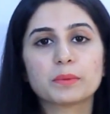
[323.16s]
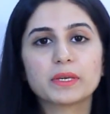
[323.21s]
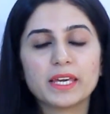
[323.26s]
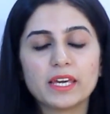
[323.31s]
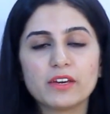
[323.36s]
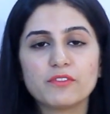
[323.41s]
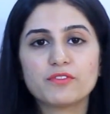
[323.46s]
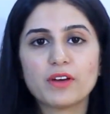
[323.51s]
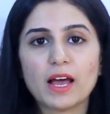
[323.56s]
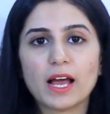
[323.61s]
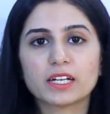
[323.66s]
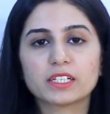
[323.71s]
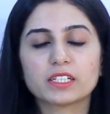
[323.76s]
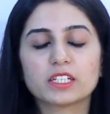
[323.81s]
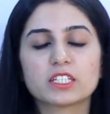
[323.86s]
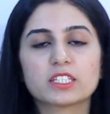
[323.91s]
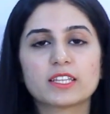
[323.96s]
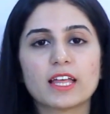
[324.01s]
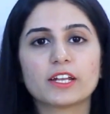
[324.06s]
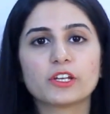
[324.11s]
key
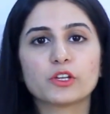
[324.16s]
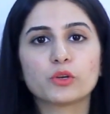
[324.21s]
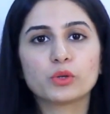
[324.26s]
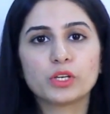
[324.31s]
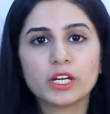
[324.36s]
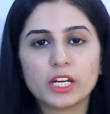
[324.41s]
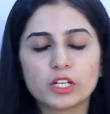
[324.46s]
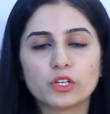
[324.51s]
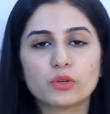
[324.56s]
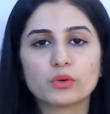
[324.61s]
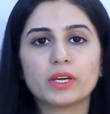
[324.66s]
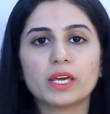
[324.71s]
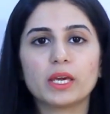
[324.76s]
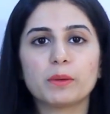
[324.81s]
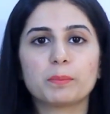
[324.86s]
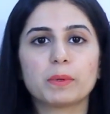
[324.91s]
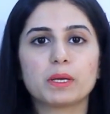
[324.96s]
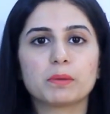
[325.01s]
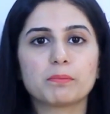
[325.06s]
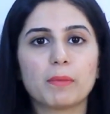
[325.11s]
factors that you need to
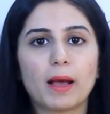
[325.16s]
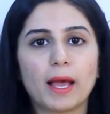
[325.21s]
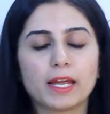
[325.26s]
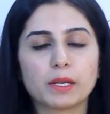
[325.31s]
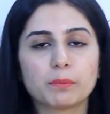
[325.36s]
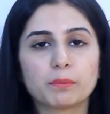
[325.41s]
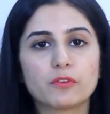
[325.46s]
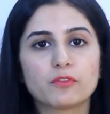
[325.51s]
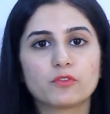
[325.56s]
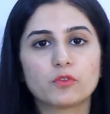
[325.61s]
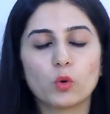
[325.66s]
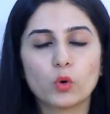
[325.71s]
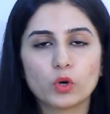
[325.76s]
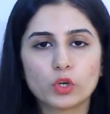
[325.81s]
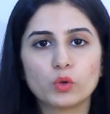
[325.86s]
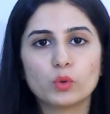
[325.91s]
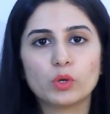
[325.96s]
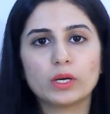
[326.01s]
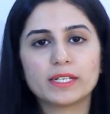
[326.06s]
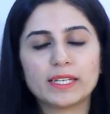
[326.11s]
keep in mind before
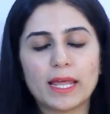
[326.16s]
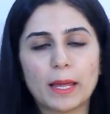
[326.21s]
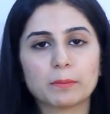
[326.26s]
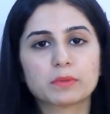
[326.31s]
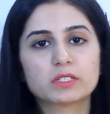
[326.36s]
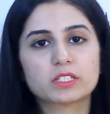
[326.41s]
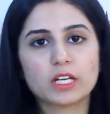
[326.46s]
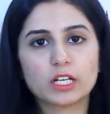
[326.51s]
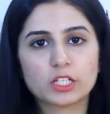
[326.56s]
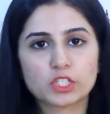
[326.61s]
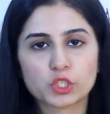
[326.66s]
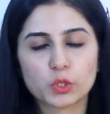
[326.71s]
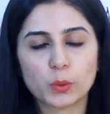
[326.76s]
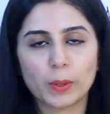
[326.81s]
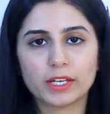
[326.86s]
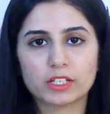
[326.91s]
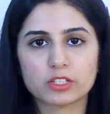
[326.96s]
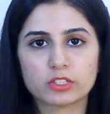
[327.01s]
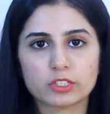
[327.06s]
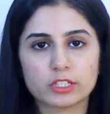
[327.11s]
you attempt such
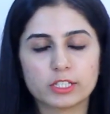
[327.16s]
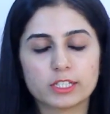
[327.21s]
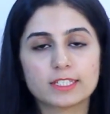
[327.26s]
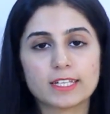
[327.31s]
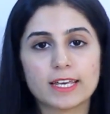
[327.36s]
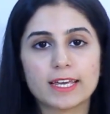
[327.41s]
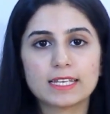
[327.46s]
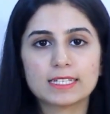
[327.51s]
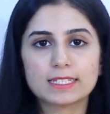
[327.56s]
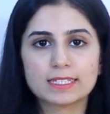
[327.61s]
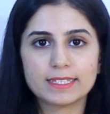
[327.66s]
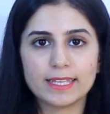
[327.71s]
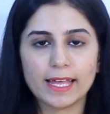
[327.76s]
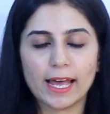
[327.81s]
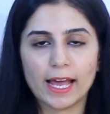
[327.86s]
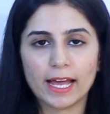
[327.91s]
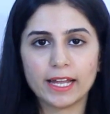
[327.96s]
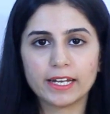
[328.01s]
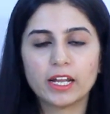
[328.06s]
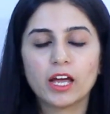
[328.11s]
questions is
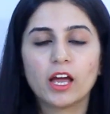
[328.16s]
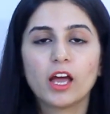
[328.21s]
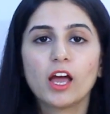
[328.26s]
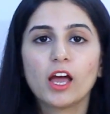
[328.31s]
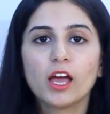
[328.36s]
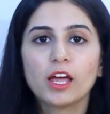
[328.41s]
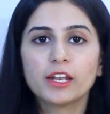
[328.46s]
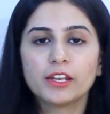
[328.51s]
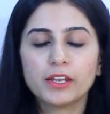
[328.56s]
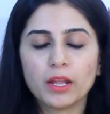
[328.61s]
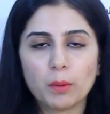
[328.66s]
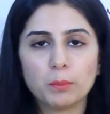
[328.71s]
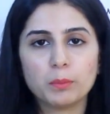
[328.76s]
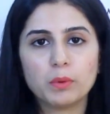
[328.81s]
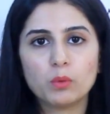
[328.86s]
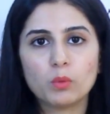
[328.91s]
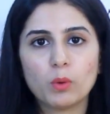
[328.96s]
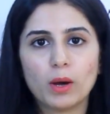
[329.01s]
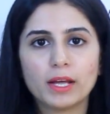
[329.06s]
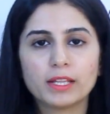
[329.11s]
that
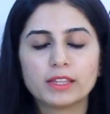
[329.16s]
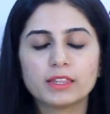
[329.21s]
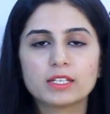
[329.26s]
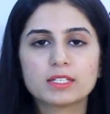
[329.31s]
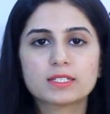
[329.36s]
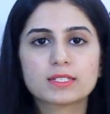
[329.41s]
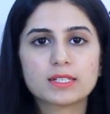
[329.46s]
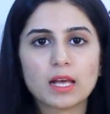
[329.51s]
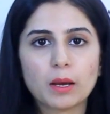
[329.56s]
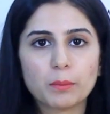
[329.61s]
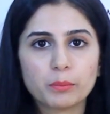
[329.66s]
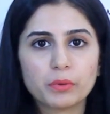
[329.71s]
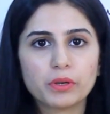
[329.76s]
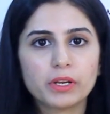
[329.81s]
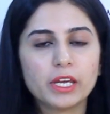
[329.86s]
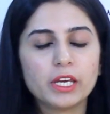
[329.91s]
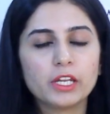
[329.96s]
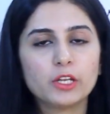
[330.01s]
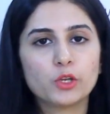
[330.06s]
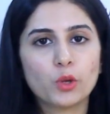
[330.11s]
number one, the
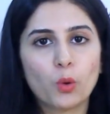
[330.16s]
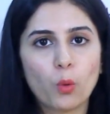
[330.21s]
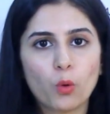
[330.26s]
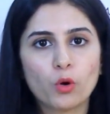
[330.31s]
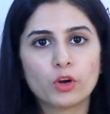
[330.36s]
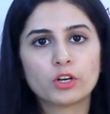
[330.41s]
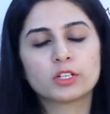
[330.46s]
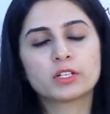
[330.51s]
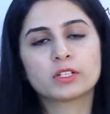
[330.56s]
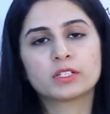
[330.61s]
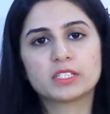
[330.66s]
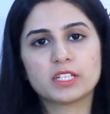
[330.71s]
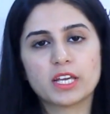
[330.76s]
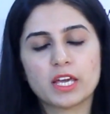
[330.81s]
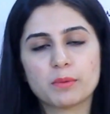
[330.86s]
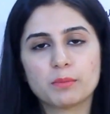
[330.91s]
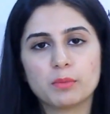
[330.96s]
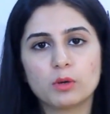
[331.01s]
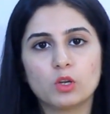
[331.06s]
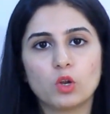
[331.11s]
summary, note,
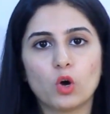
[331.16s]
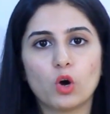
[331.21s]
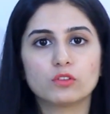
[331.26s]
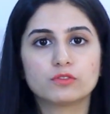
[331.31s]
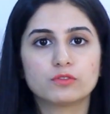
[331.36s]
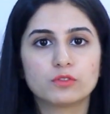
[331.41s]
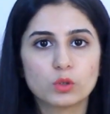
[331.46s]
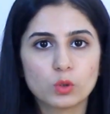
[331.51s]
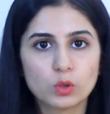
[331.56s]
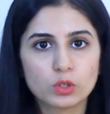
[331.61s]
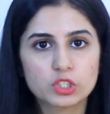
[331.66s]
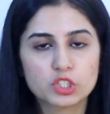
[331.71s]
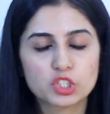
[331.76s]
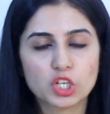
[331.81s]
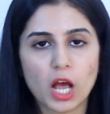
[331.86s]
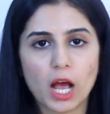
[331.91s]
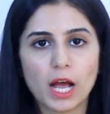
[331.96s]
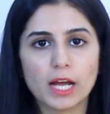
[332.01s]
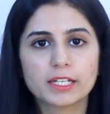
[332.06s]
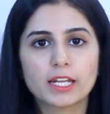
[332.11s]
table or
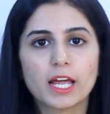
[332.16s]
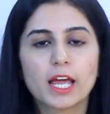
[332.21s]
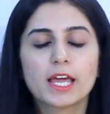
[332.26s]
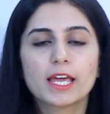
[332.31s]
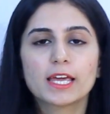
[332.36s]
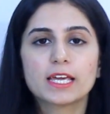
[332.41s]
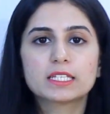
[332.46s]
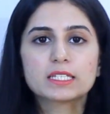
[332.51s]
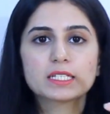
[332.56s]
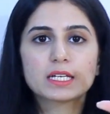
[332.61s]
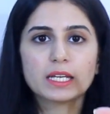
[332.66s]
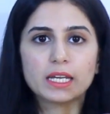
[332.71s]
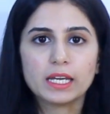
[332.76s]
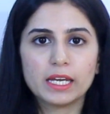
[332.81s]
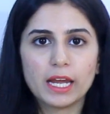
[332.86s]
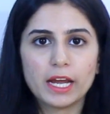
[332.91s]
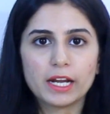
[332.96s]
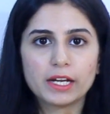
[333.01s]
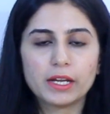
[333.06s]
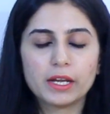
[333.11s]
flowchart is
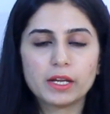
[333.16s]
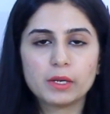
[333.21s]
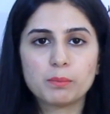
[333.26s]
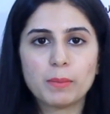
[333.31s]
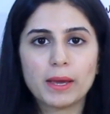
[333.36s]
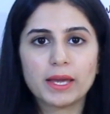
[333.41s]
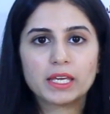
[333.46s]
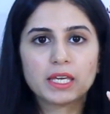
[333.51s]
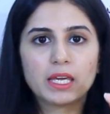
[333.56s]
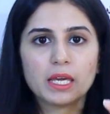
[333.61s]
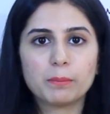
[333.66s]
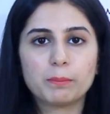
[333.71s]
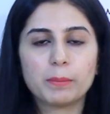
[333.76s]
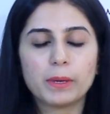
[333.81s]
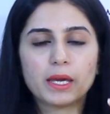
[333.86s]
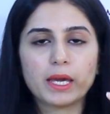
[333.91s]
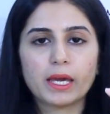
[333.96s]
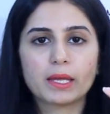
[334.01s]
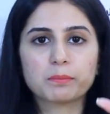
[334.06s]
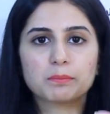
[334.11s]
created by
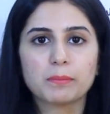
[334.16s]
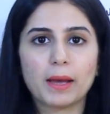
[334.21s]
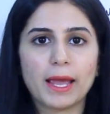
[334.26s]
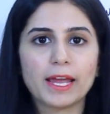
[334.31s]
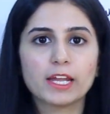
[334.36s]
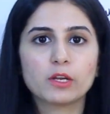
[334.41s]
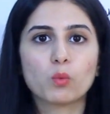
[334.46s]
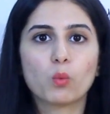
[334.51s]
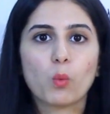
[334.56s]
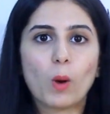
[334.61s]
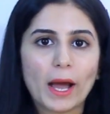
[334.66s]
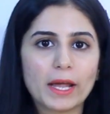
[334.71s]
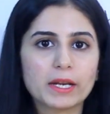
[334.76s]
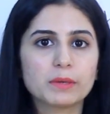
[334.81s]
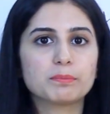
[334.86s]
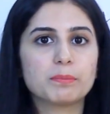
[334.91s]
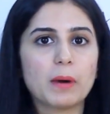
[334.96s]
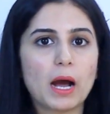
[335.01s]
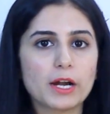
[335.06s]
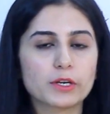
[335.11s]
keeping in mind
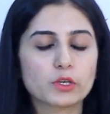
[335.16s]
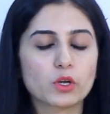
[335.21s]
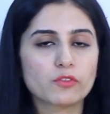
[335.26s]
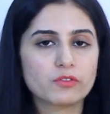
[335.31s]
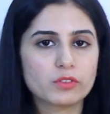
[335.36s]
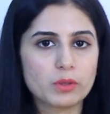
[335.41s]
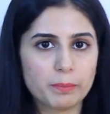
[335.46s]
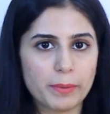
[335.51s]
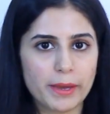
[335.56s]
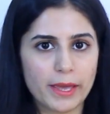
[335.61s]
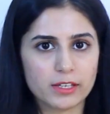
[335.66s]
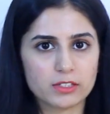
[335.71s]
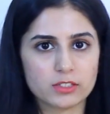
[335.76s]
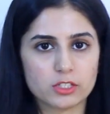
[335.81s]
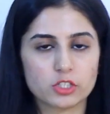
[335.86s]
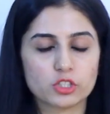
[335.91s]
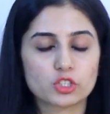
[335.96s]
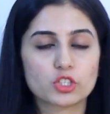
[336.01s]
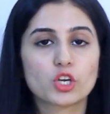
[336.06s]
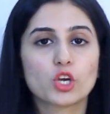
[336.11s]
one part of the
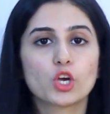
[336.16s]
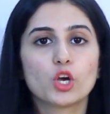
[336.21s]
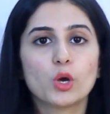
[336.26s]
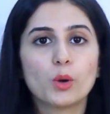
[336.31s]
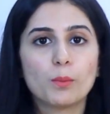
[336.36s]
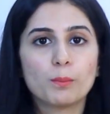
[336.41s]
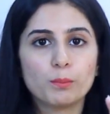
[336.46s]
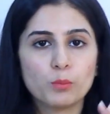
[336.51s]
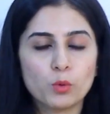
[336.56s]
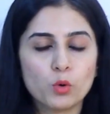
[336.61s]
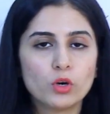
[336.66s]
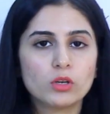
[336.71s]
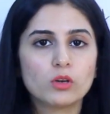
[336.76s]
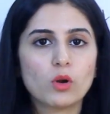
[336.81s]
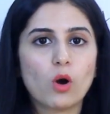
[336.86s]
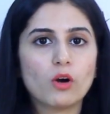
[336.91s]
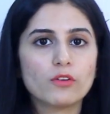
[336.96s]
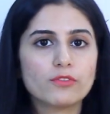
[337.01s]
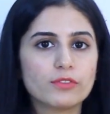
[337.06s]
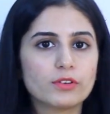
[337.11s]
passage. More
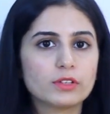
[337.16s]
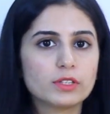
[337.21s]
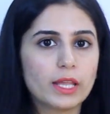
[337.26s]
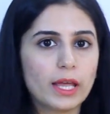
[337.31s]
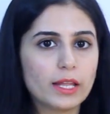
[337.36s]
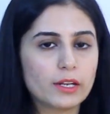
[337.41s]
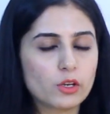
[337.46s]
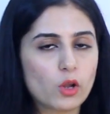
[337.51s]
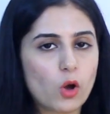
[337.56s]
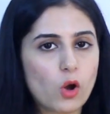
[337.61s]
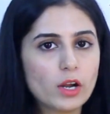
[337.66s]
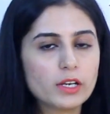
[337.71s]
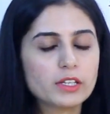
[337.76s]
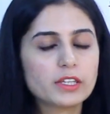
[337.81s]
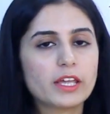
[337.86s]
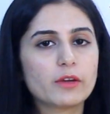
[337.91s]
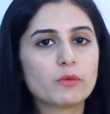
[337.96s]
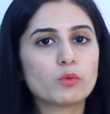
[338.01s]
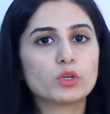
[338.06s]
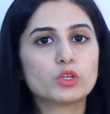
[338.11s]
often than not,
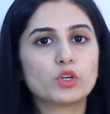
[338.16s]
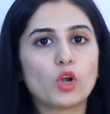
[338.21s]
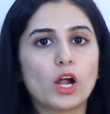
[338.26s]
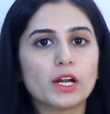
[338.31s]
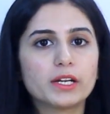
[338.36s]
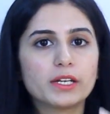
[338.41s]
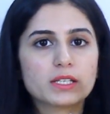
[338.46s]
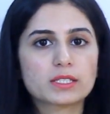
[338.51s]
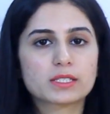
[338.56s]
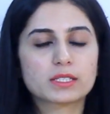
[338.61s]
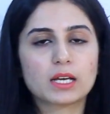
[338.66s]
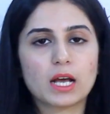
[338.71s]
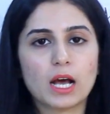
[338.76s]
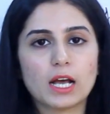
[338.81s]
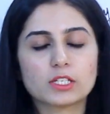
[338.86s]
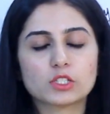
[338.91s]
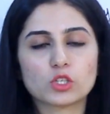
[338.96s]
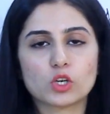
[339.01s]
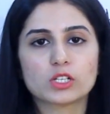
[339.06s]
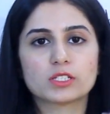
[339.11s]
they would not
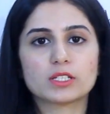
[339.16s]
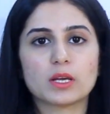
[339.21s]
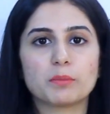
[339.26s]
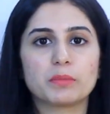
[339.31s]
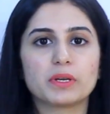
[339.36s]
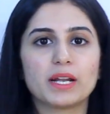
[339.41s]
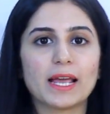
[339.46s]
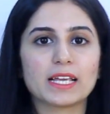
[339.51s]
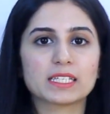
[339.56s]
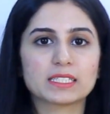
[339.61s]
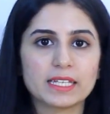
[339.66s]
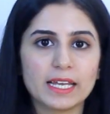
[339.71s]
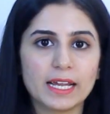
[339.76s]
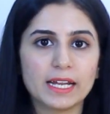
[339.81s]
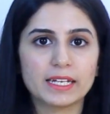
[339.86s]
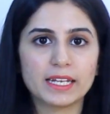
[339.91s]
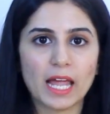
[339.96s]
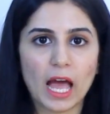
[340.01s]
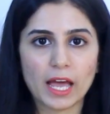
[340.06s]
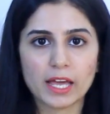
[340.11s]
discuss or summarize the
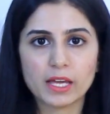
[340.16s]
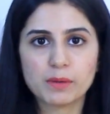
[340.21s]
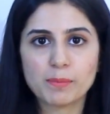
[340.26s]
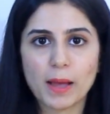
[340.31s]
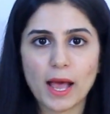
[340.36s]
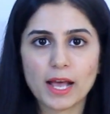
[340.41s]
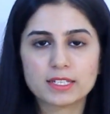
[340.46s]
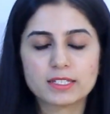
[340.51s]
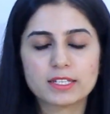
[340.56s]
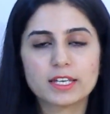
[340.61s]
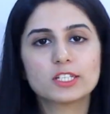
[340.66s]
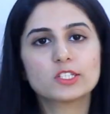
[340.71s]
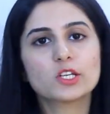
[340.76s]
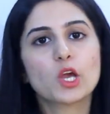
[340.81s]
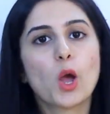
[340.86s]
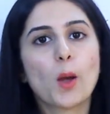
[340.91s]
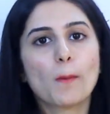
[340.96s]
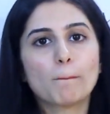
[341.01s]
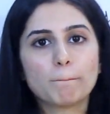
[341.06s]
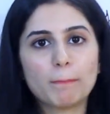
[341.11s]
entire passage,
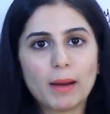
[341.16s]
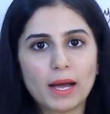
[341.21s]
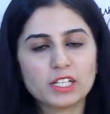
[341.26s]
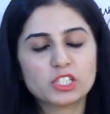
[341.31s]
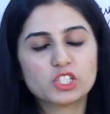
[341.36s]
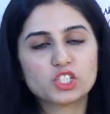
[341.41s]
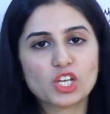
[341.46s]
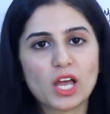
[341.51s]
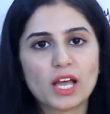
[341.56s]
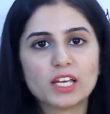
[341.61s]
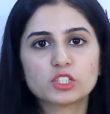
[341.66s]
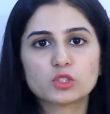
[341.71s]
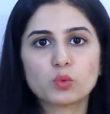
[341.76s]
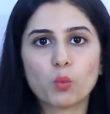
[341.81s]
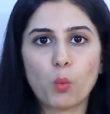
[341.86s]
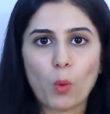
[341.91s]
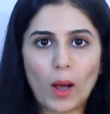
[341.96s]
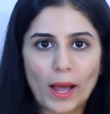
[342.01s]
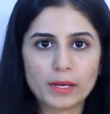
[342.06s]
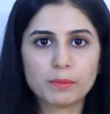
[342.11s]
but just
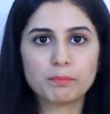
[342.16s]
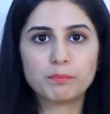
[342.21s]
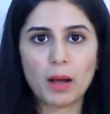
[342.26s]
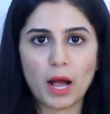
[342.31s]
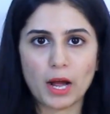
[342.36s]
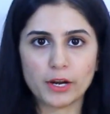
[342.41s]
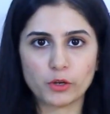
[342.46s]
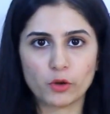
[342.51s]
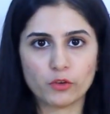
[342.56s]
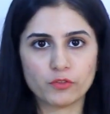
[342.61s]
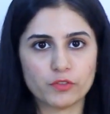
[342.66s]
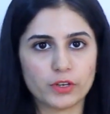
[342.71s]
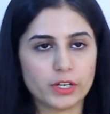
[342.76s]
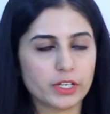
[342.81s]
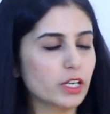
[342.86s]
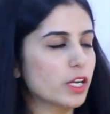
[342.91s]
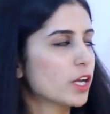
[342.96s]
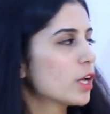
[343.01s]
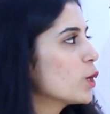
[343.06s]
one part of it.